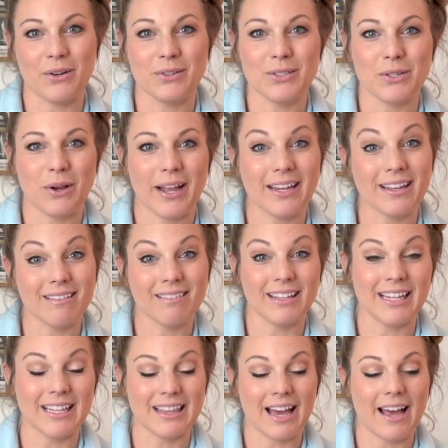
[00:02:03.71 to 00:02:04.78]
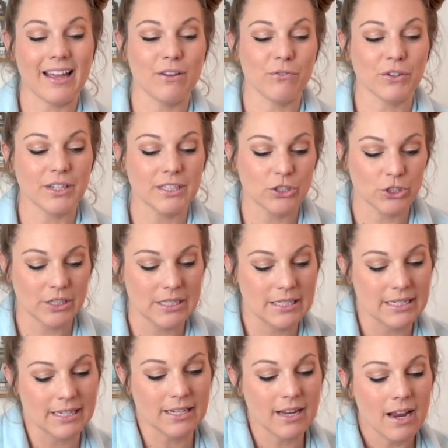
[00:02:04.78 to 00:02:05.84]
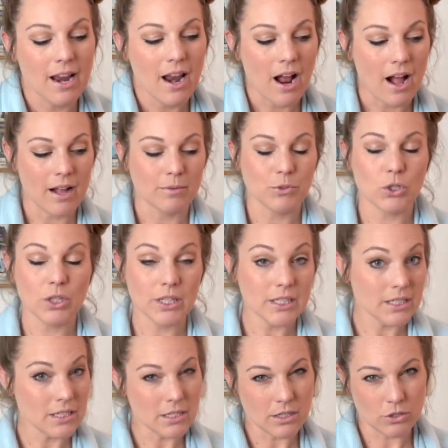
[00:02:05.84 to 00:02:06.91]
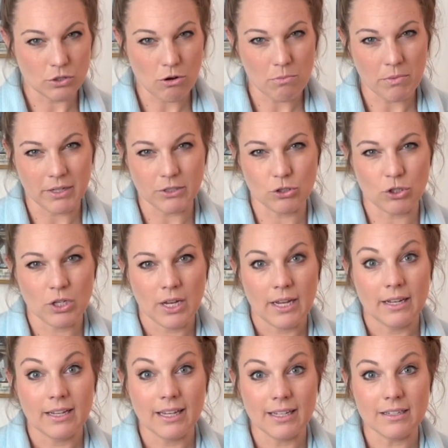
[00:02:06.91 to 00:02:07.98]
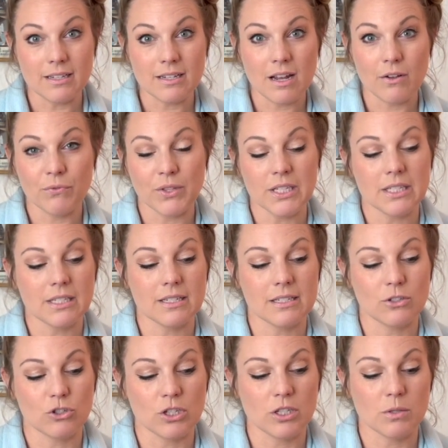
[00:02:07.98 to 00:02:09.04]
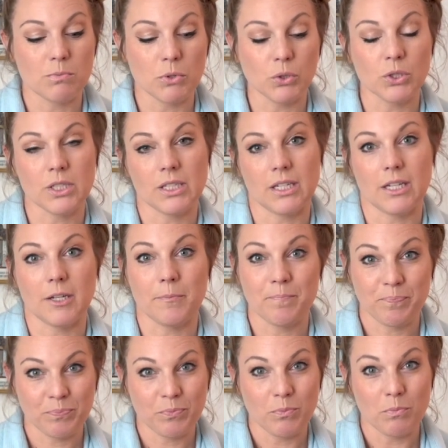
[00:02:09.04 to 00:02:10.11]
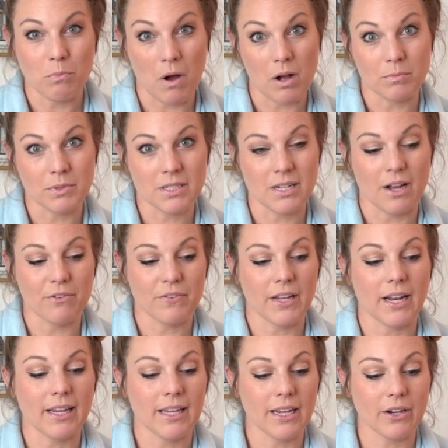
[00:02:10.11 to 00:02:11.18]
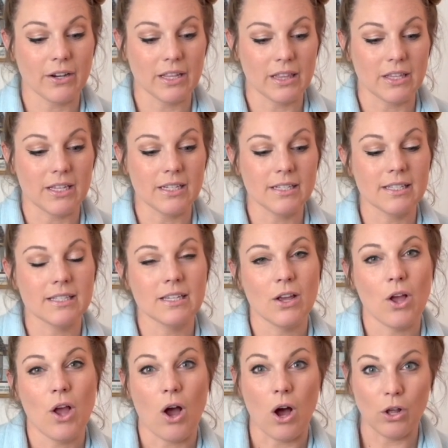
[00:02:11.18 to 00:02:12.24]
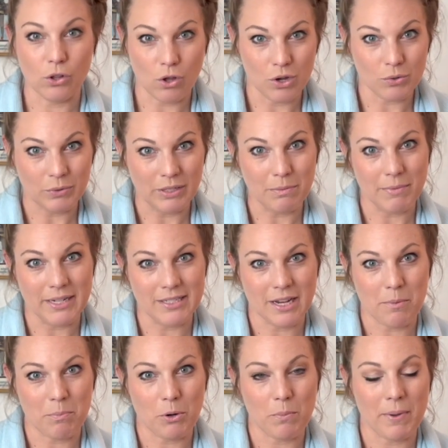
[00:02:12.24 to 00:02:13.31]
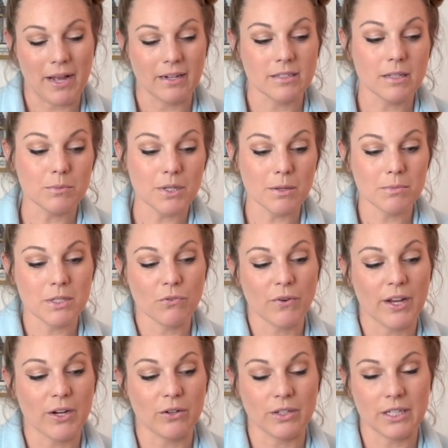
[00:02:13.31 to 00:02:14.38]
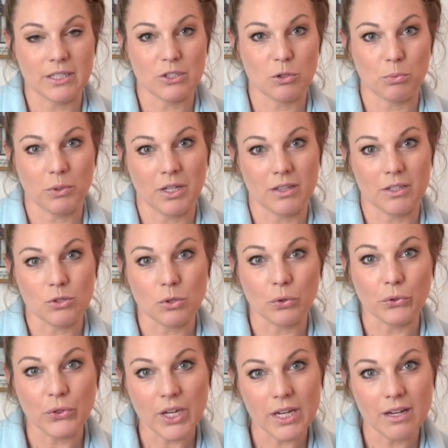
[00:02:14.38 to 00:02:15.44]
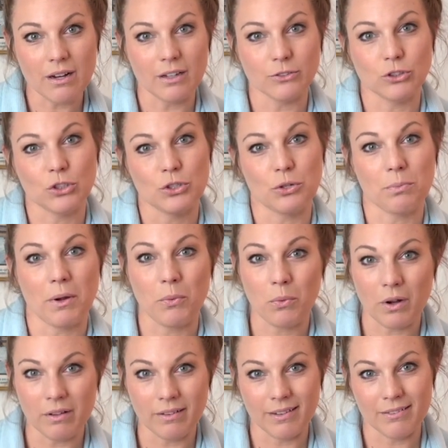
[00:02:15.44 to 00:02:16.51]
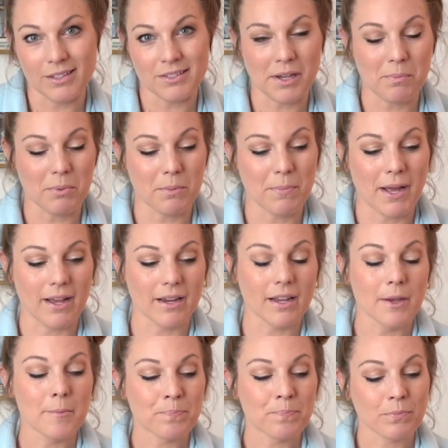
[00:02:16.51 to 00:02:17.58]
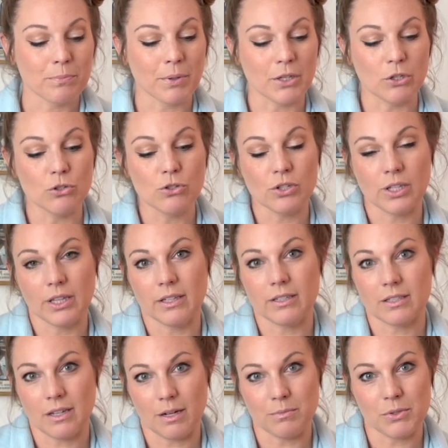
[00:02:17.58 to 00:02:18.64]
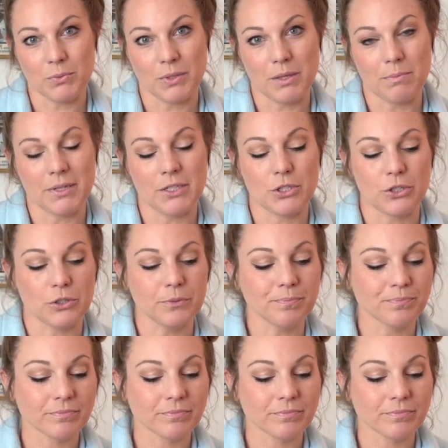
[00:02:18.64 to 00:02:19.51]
So I can link that if you're interested. So this isn't so much kid stuff. This is just mostly mom stuff. And I carry this along with my diaper bag. Sometimes if I don't need to bring this whole thing, I'll just throw my wallet in the diaper bag. But usually this comes with me too.